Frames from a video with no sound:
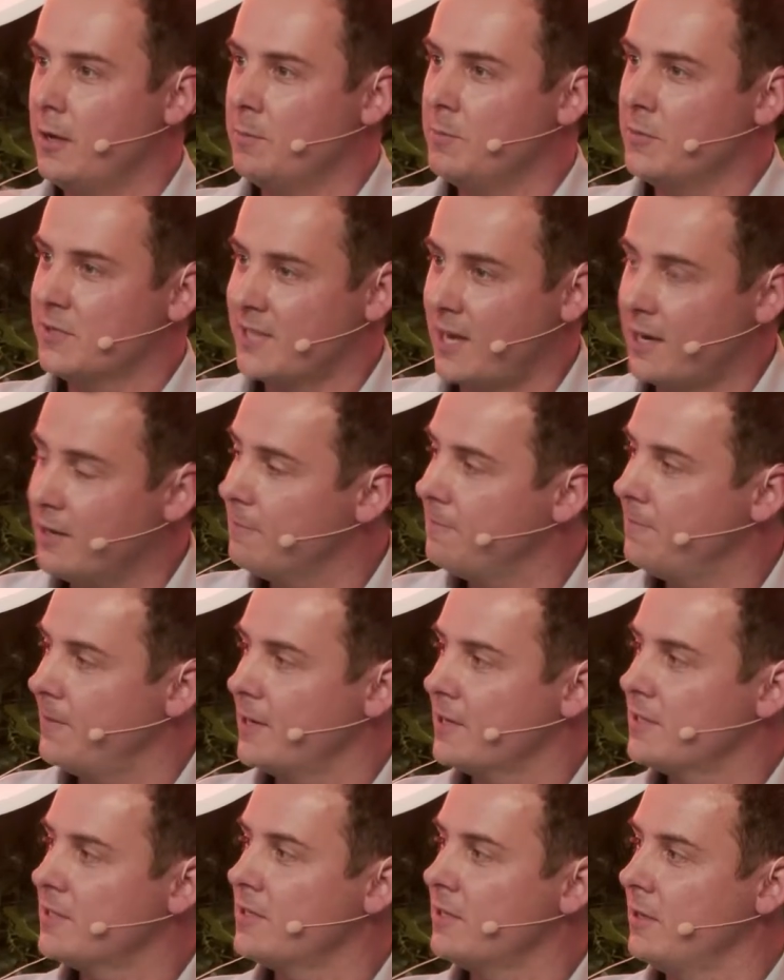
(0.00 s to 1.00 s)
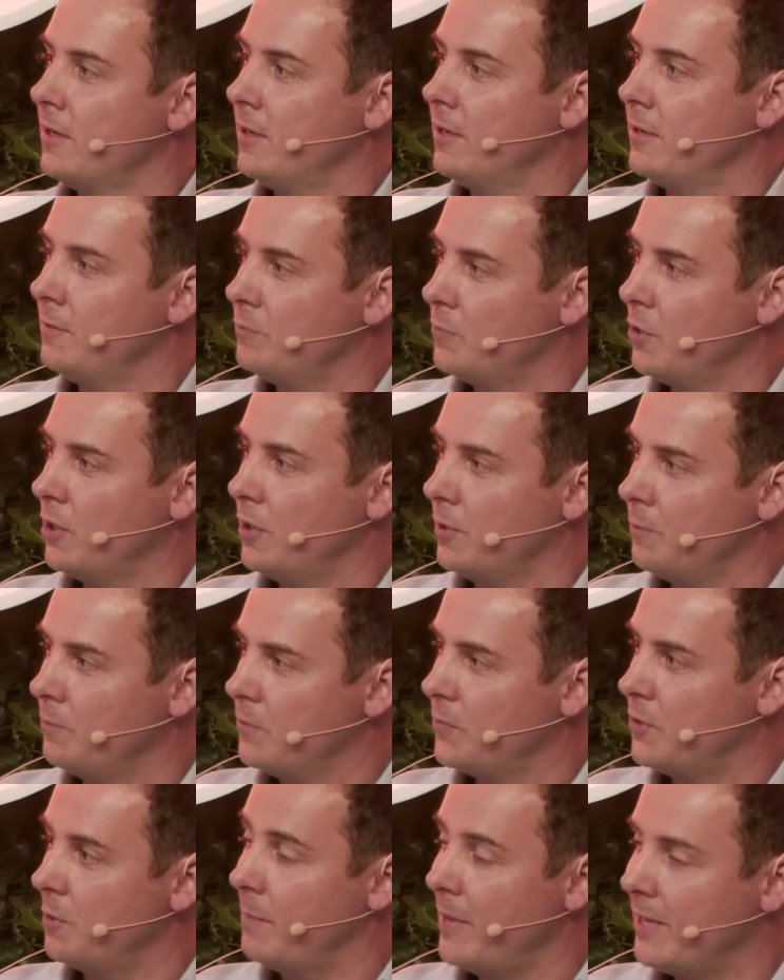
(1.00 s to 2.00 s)
side effects,
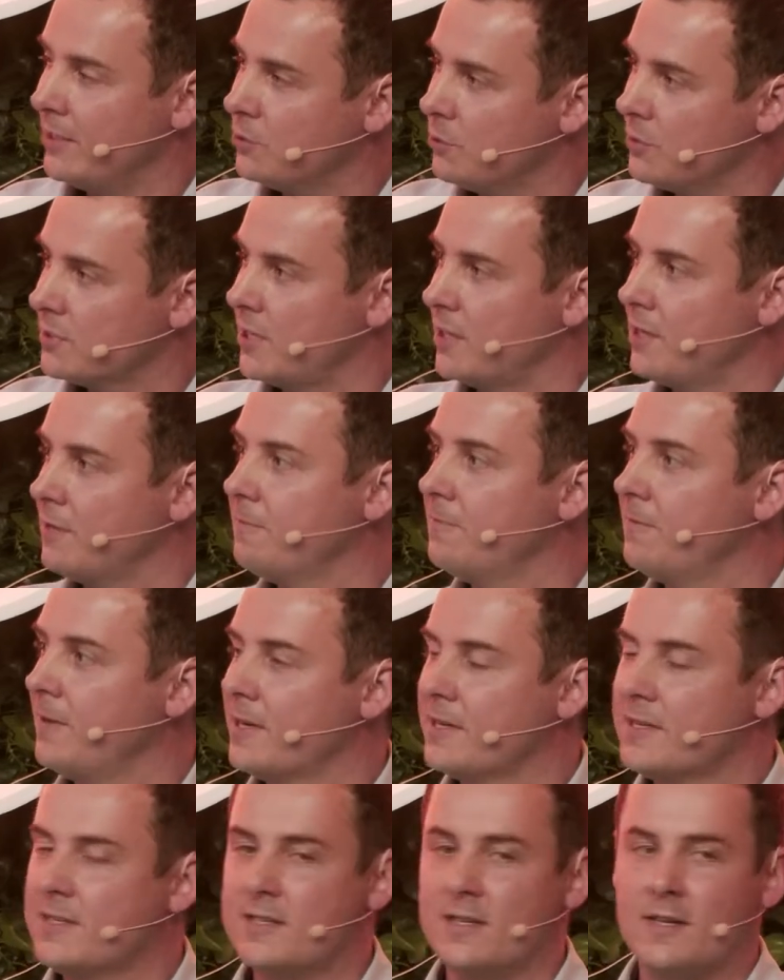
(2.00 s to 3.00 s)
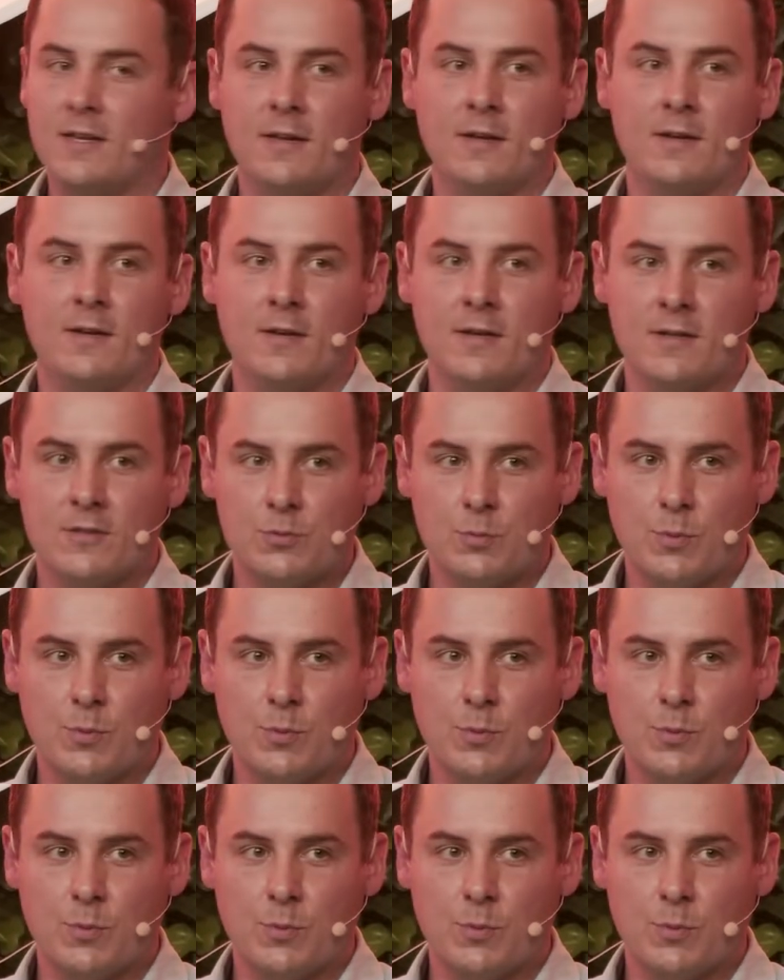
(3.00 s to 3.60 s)
the mental side effects as